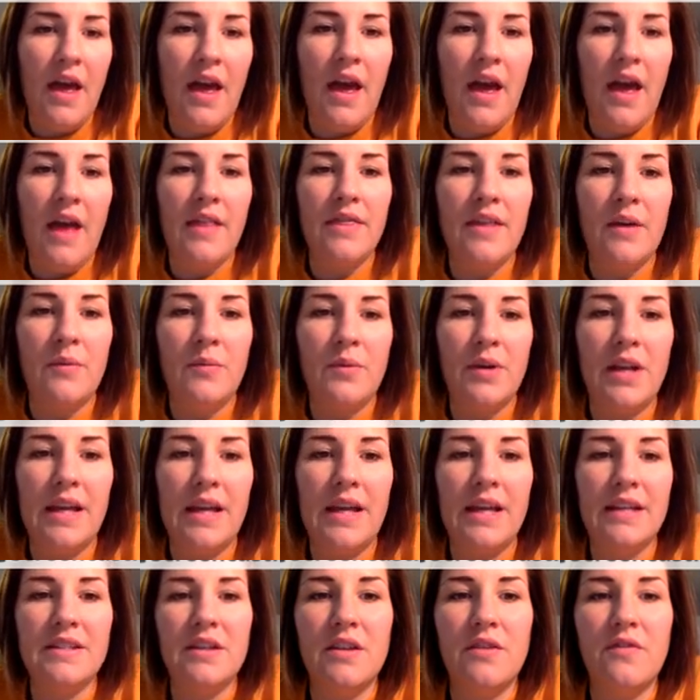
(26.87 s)
And then when I
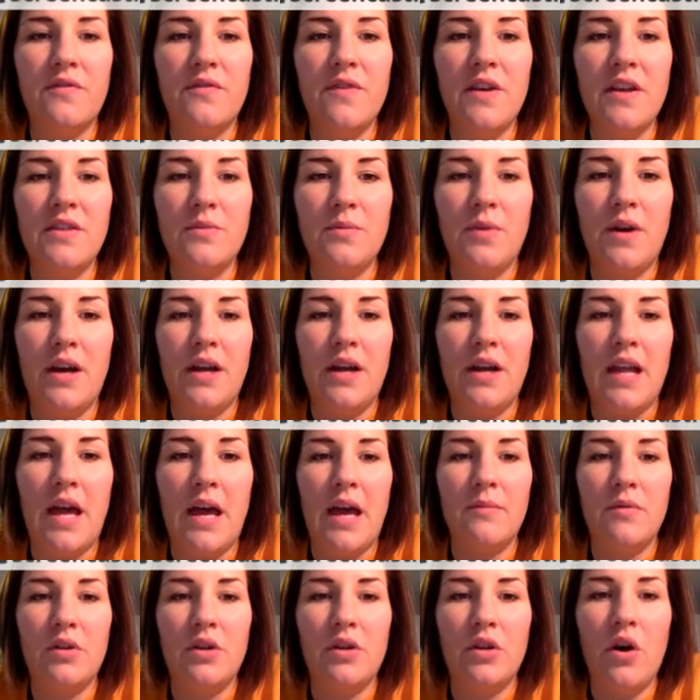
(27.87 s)
get to the 5th one,
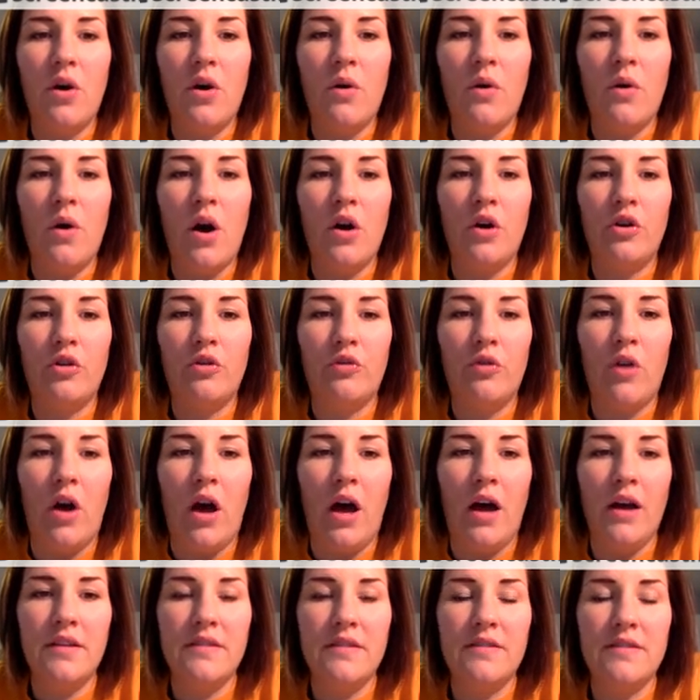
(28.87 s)
I'm going to go
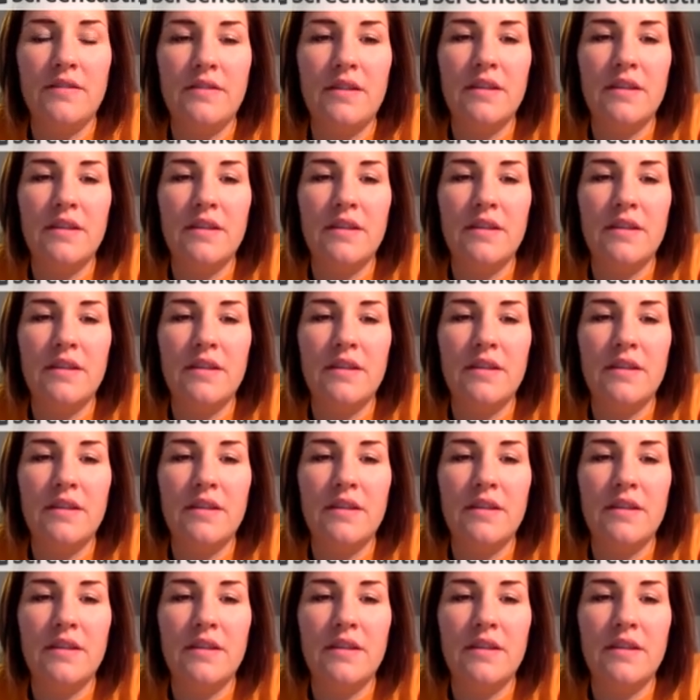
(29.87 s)
across.